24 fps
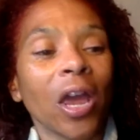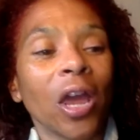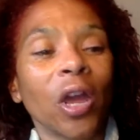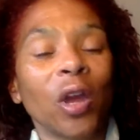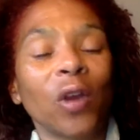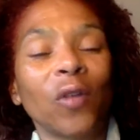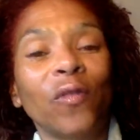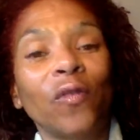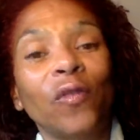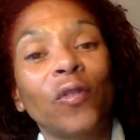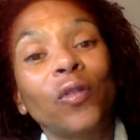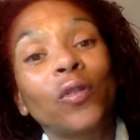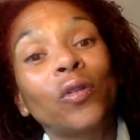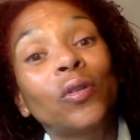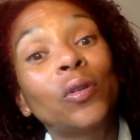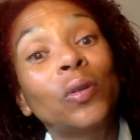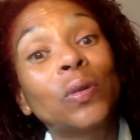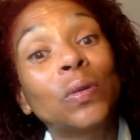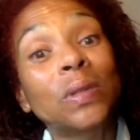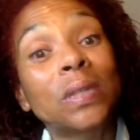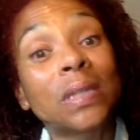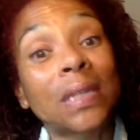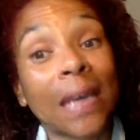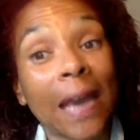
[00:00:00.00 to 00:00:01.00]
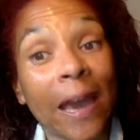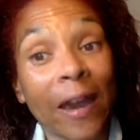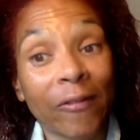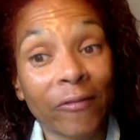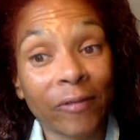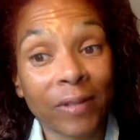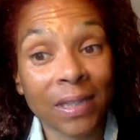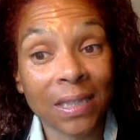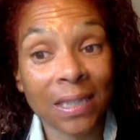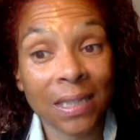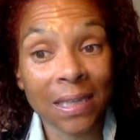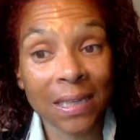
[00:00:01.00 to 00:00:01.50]
If you use
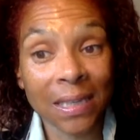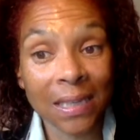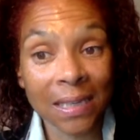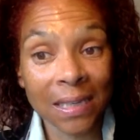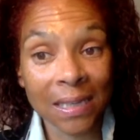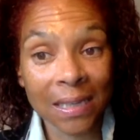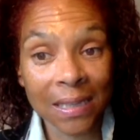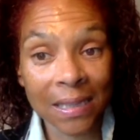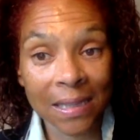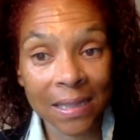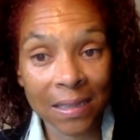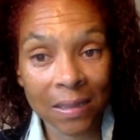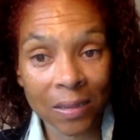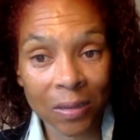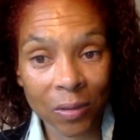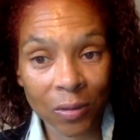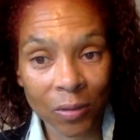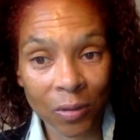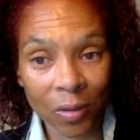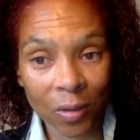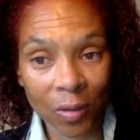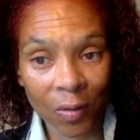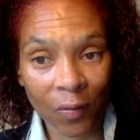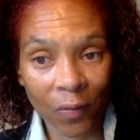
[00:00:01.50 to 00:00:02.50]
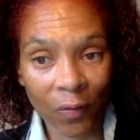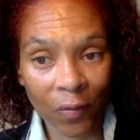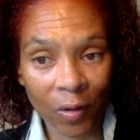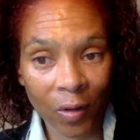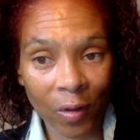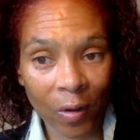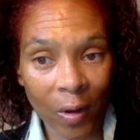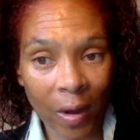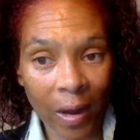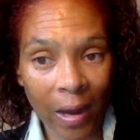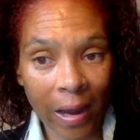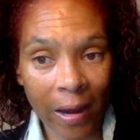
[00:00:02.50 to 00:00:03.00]
keratin, these are good for
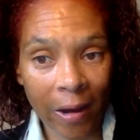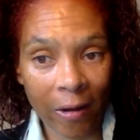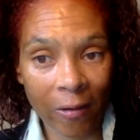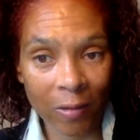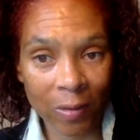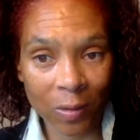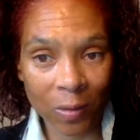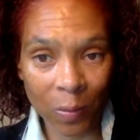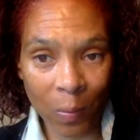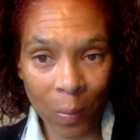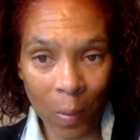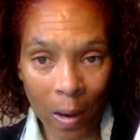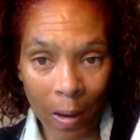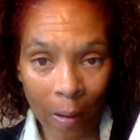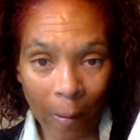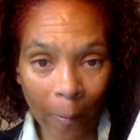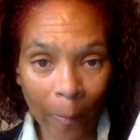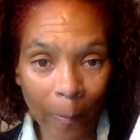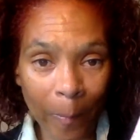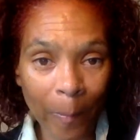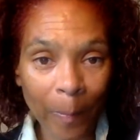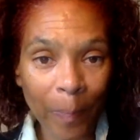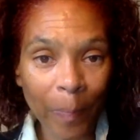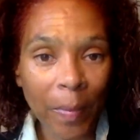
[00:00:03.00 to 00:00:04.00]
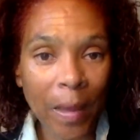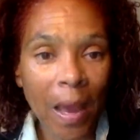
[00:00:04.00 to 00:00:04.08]
your hair as well.